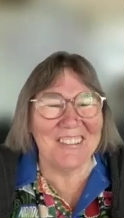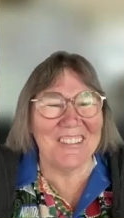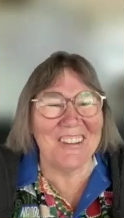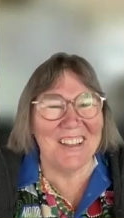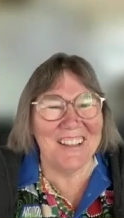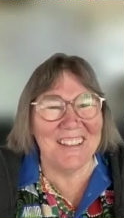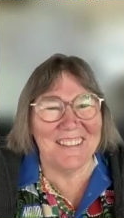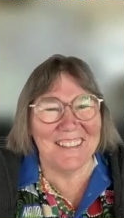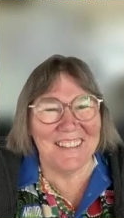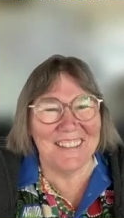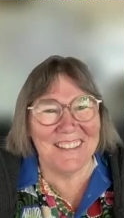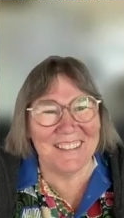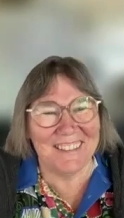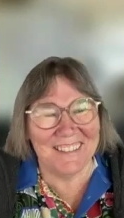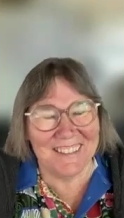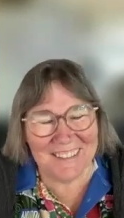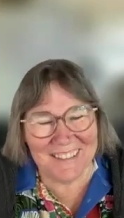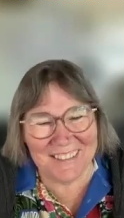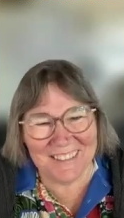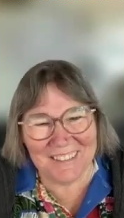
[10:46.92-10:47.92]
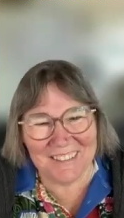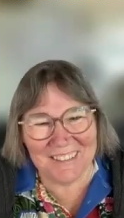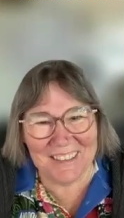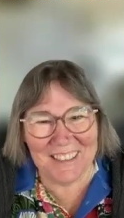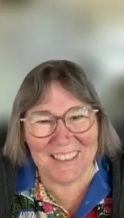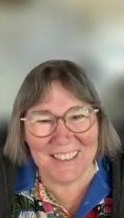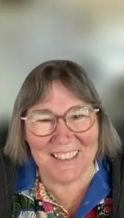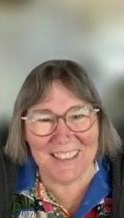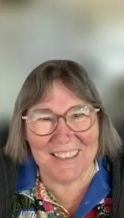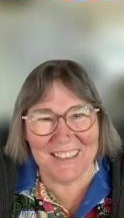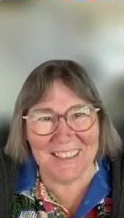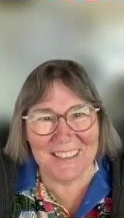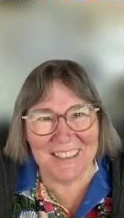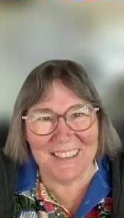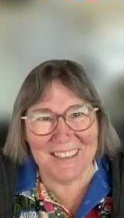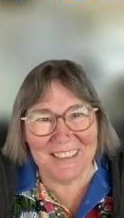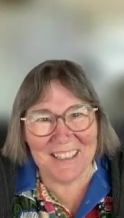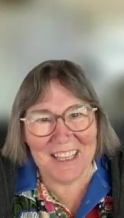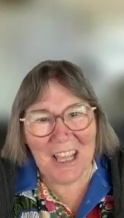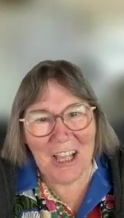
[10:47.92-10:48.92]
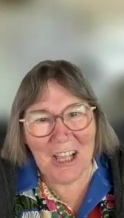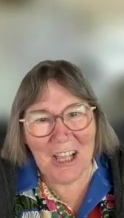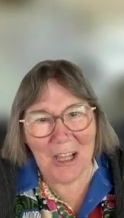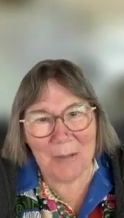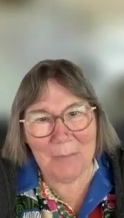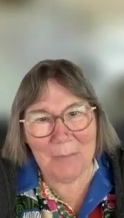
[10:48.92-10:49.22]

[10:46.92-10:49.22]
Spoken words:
why I sent it to you and Cardine. I